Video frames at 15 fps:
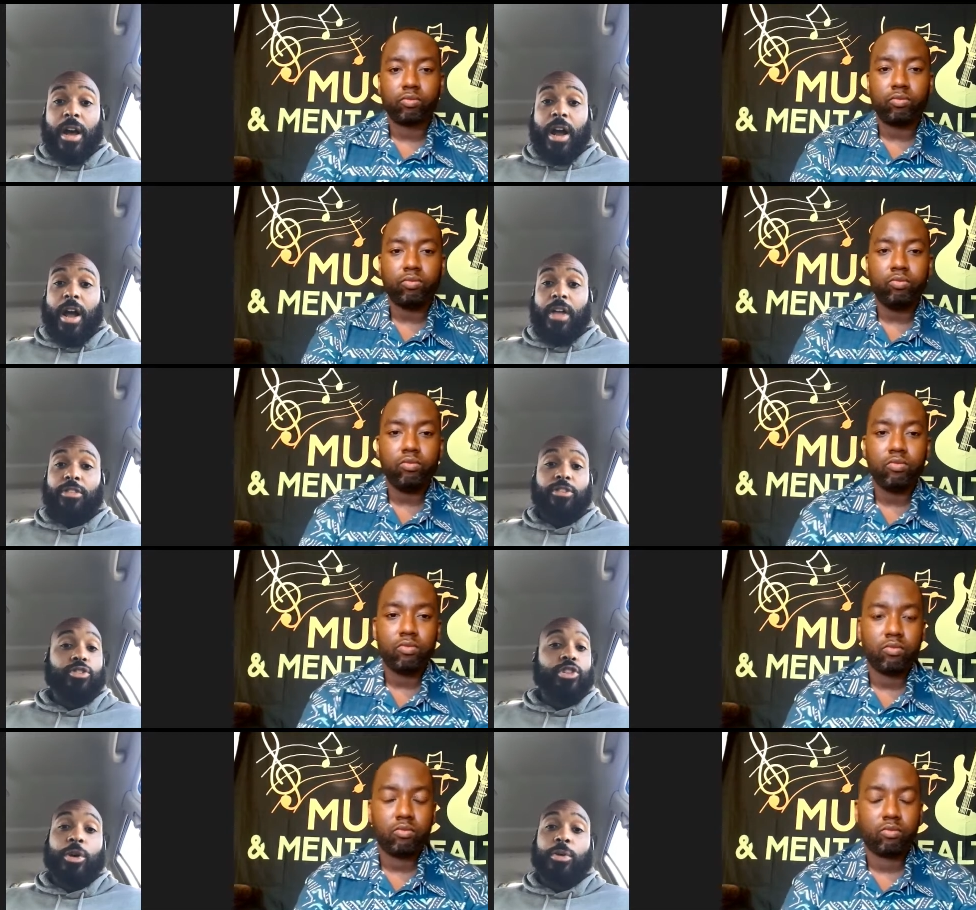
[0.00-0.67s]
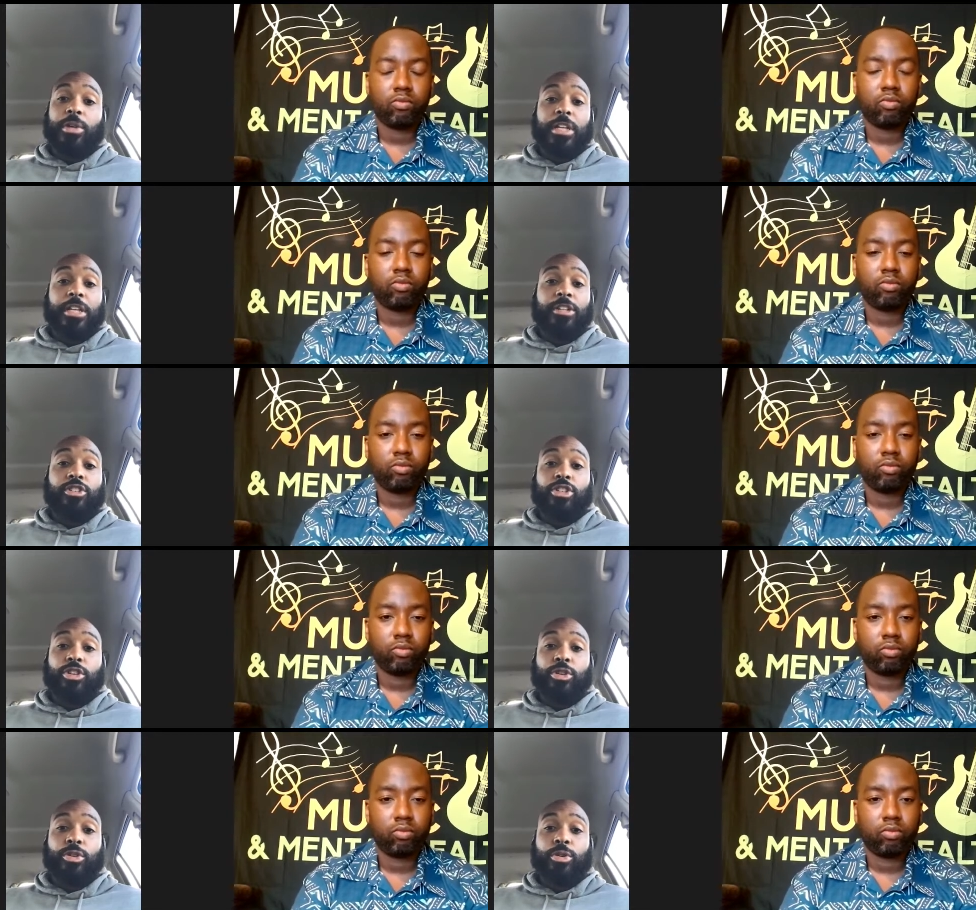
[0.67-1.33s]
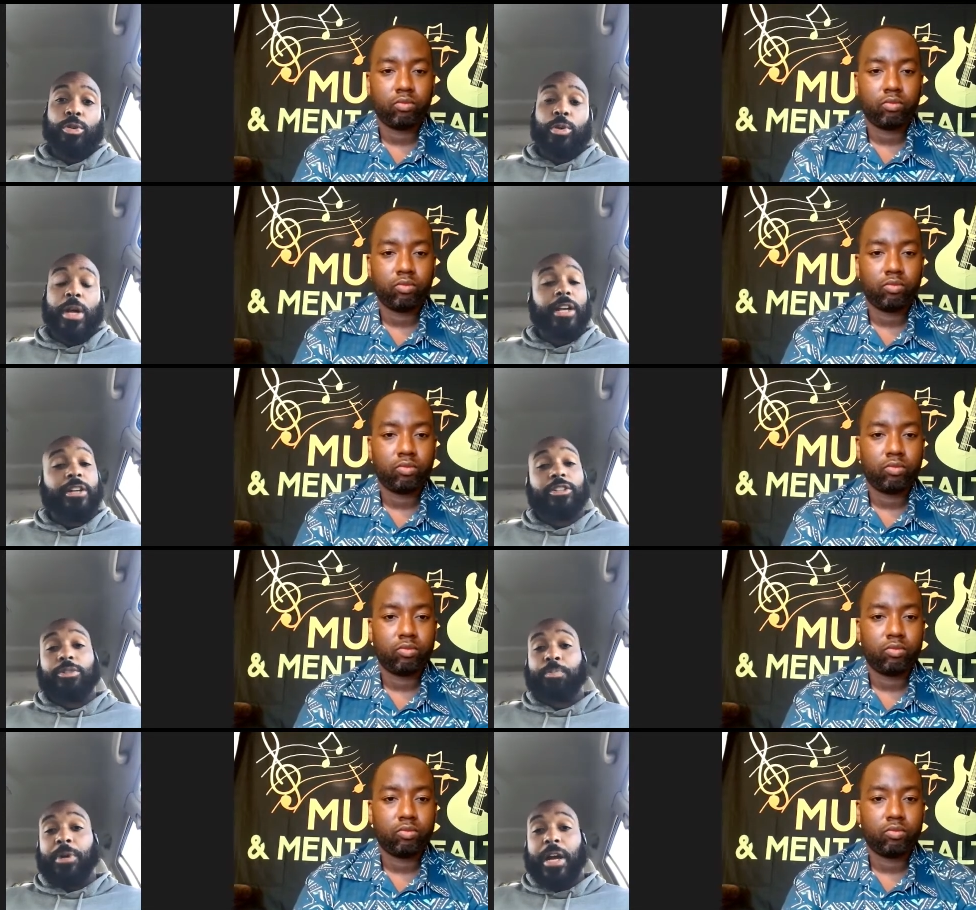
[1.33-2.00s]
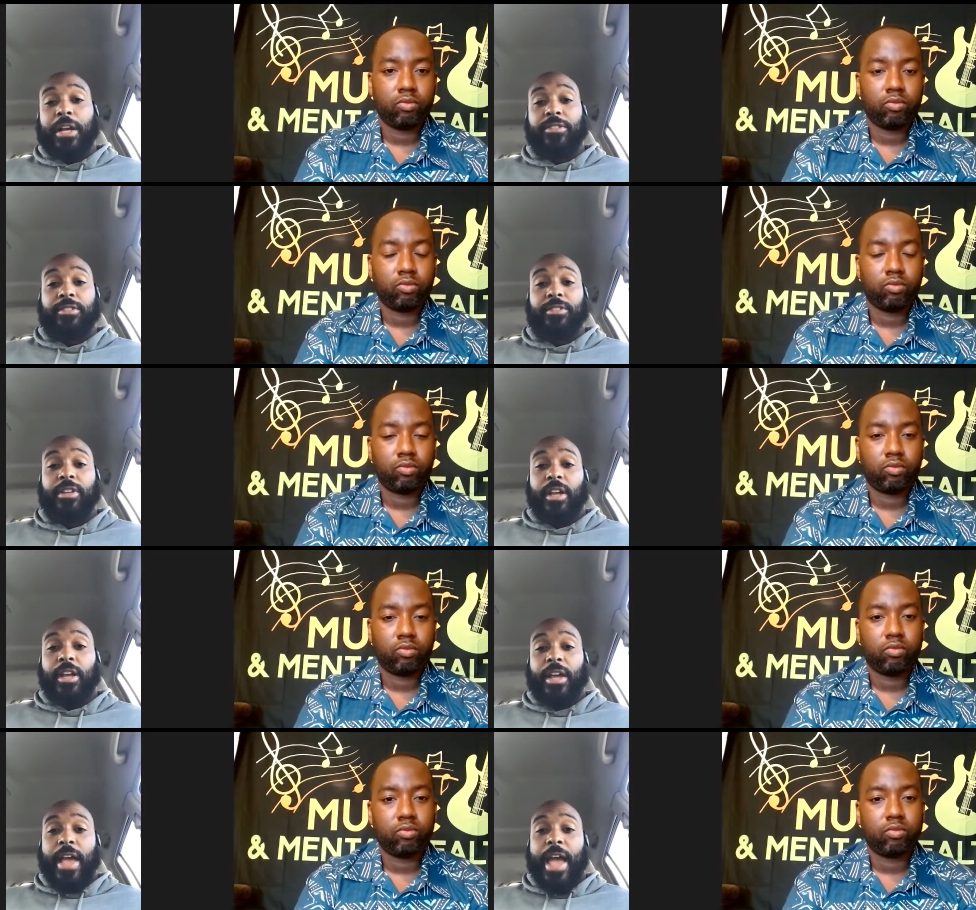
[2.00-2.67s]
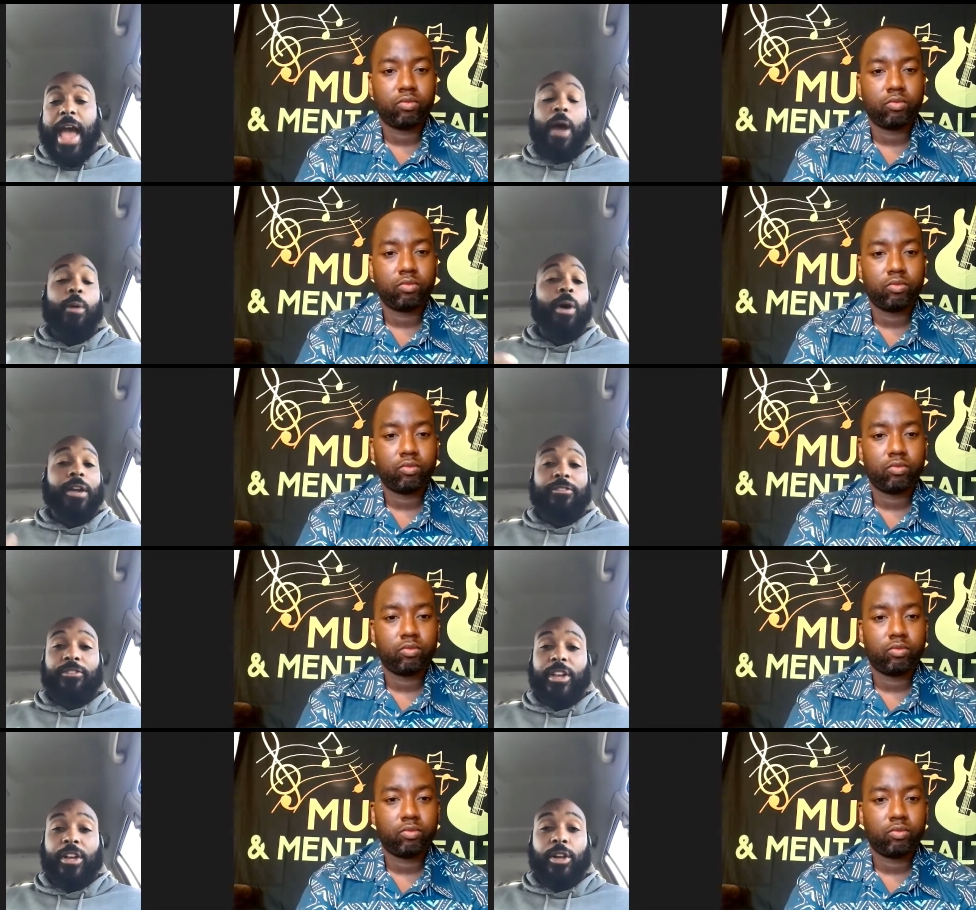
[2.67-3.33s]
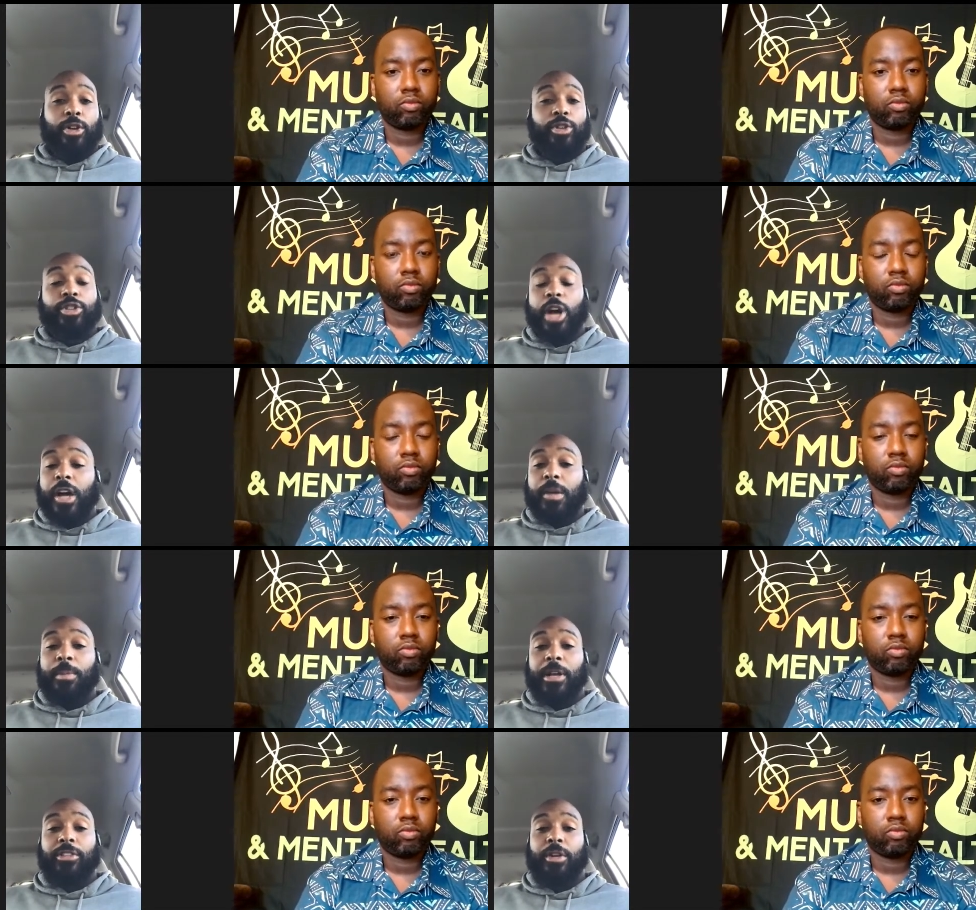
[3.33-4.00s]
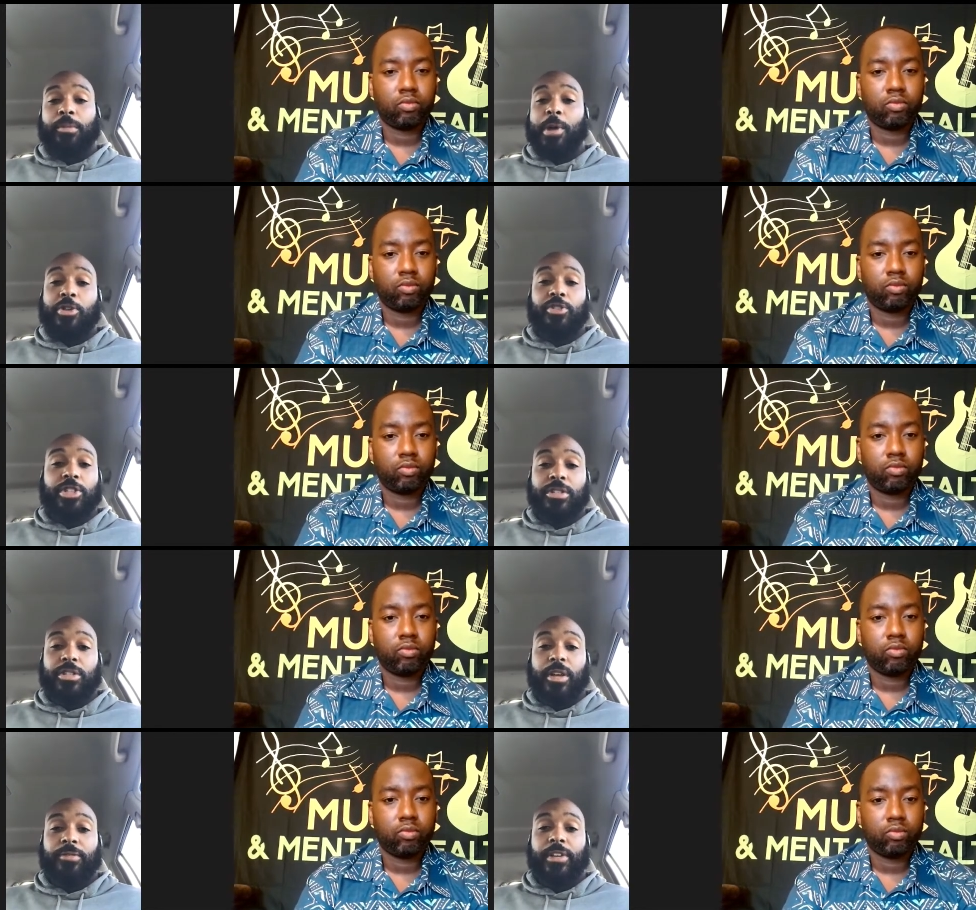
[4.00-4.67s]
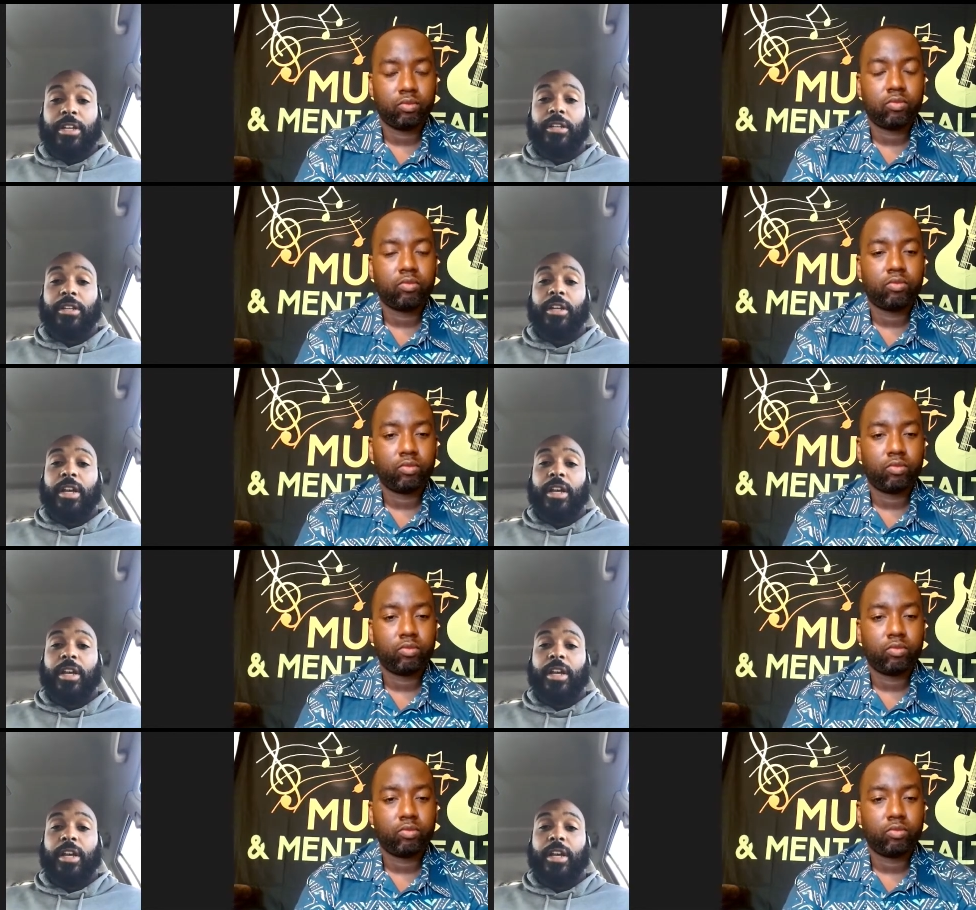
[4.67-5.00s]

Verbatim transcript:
Speaker 1: Uh, there's no need to express how I feel or talk about the emotions of it.